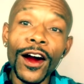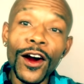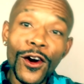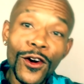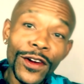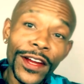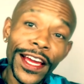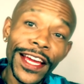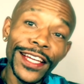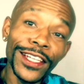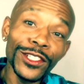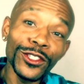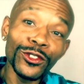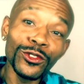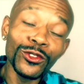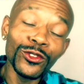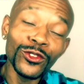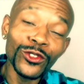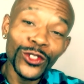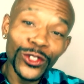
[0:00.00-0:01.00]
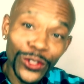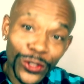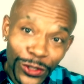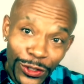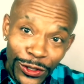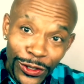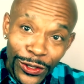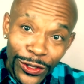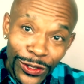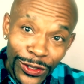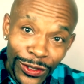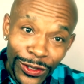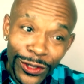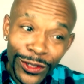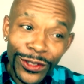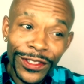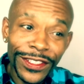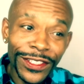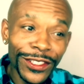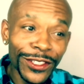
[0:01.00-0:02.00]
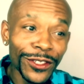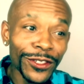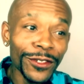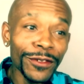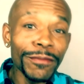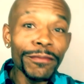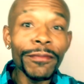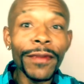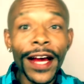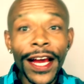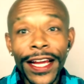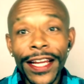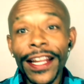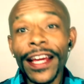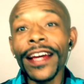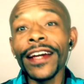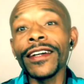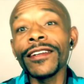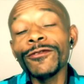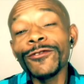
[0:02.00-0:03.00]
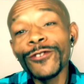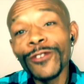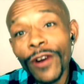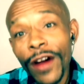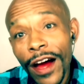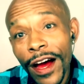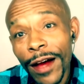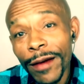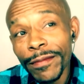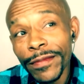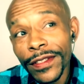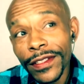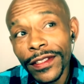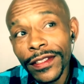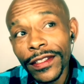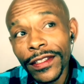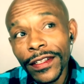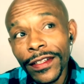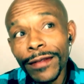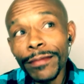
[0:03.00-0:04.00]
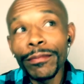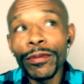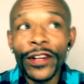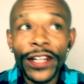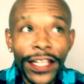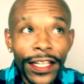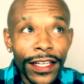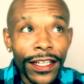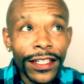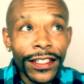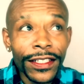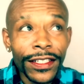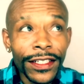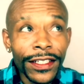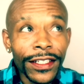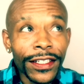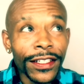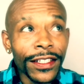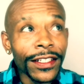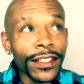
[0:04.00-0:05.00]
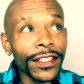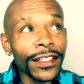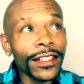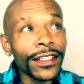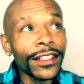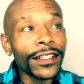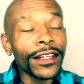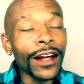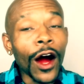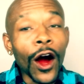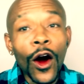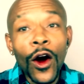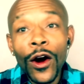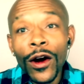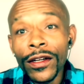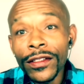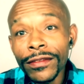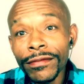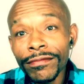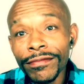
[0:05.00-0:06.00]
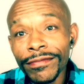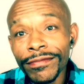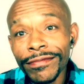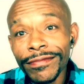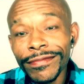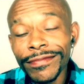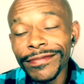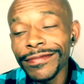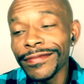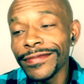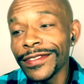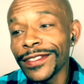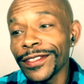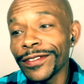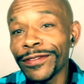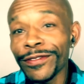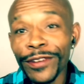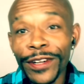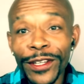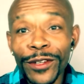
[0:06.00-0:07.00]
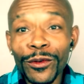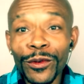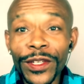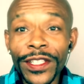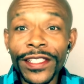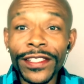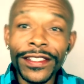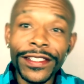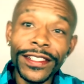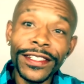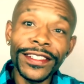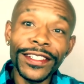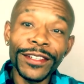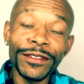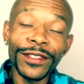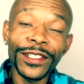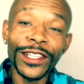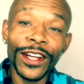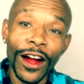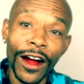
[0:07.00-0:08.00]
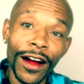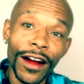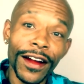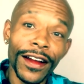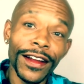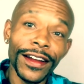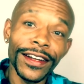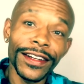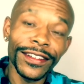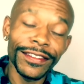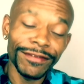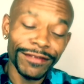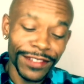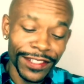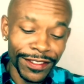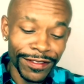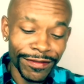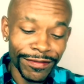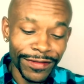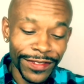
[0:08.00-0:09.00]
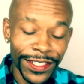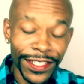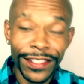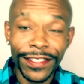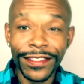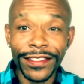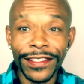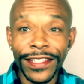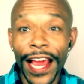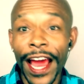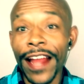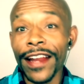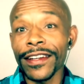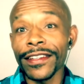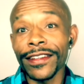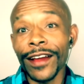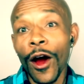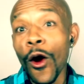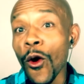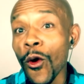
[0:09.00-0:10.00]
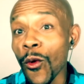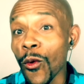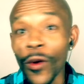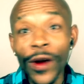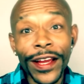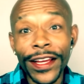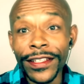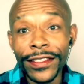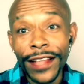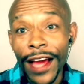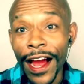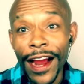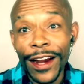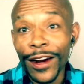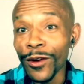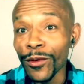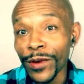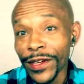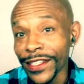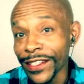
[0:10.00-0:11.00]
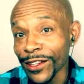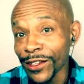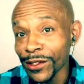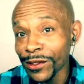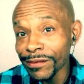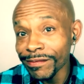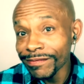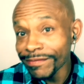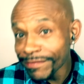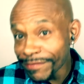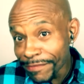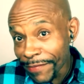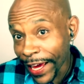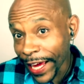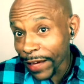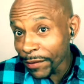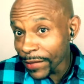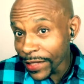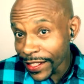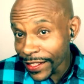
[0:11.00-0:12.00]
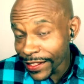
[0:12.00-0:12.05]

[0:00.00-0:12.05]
Okay, true, you might have dropped a brick on the front windshield of his car and just shattered the whole entire window. Maybe